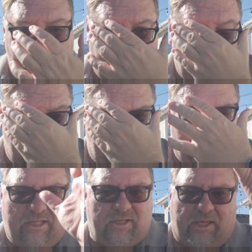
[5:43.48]
would just be,
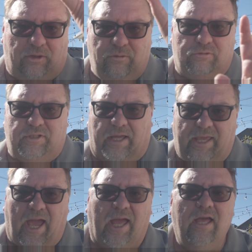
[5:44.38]
it's like a huge dead
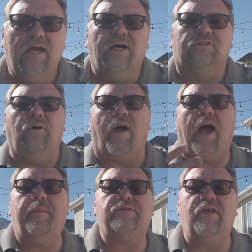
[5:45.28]
cat. So
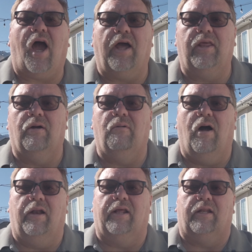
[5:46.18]
how is the audio
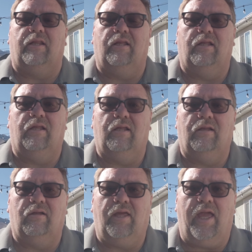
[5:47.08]
on
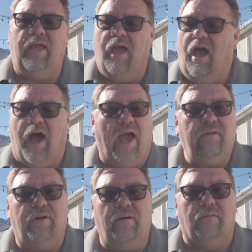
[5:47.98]
it? Okay, I
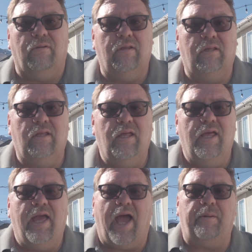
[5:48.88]
don't know.
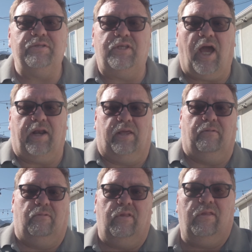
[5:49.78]
How is the audio?
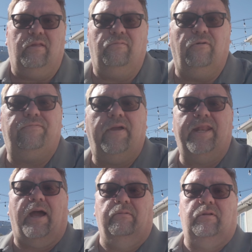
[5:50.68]
We'll
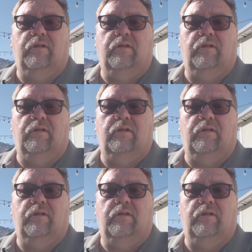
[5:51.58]
find out.